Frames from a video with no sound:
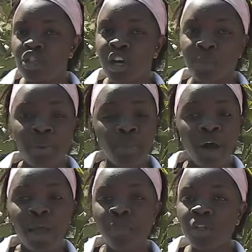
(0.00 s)
so that people
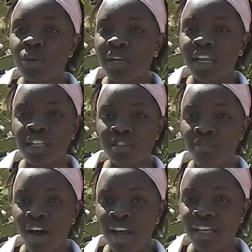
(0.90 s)
are able to
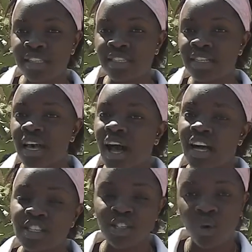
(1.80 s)
identify it
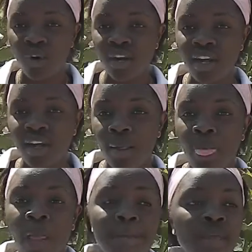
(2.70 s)
as Zona.
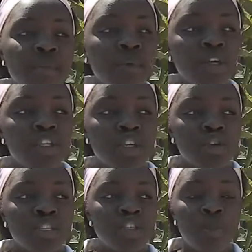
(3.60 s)
I'm going to
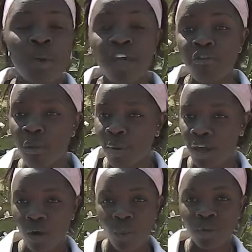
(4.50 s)
use it to pay for
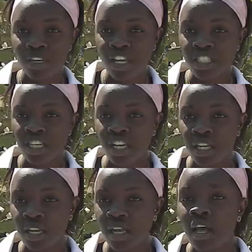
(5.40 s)
my accommodation,
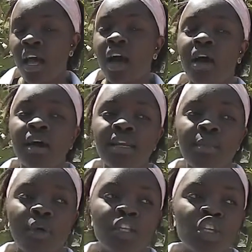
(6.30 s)
and
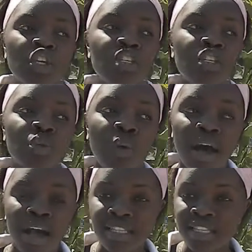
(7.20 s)
I'm going to use it to
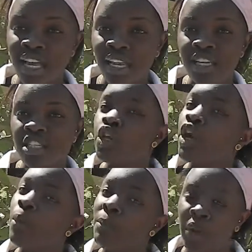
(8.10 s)
hire tailors to
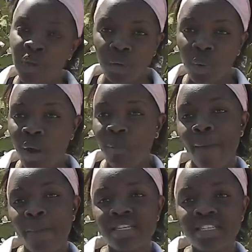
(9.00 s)
help me run my
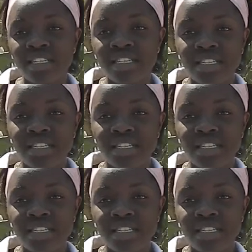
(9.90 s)
business.